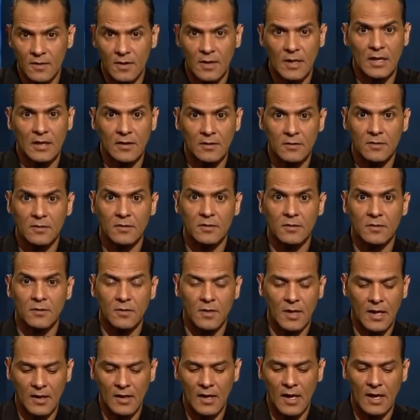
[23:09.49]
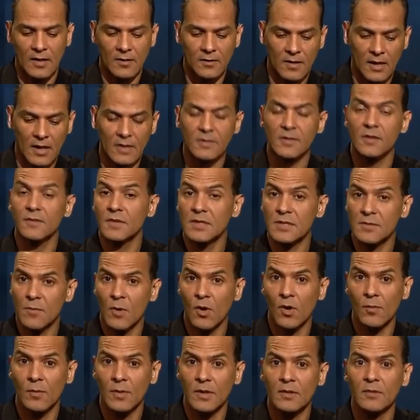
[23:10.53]
again, as of this
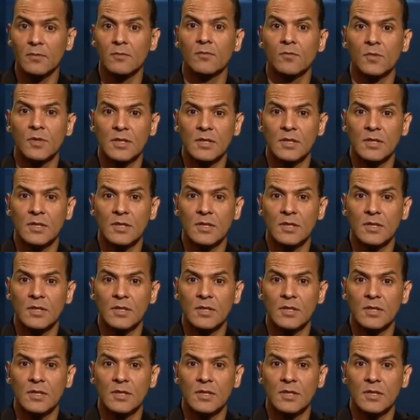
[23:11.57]
moment,